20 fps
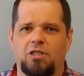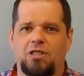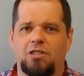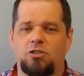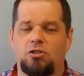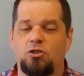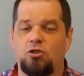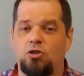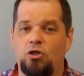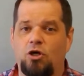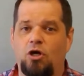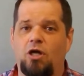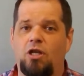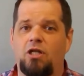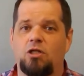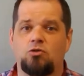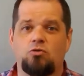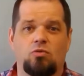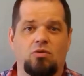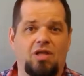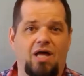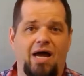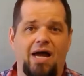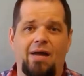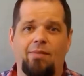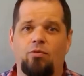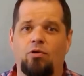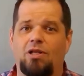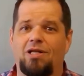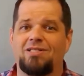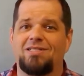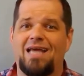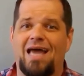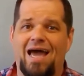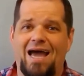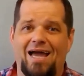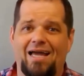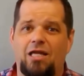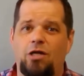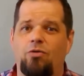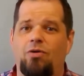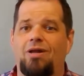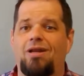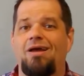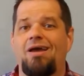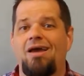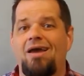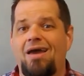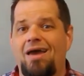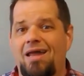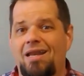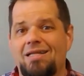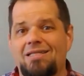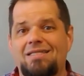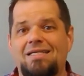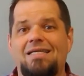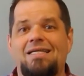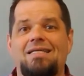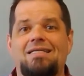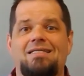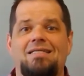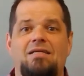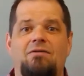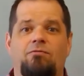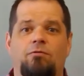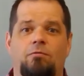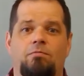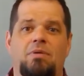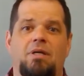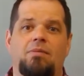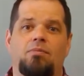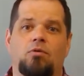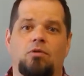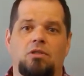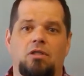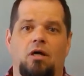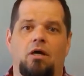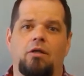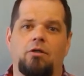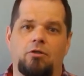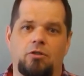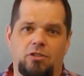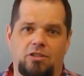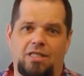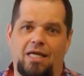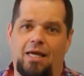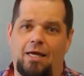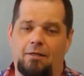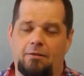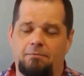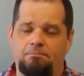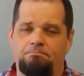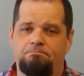It's good, it's reliable, it's accurate, and it's easy for people to understand.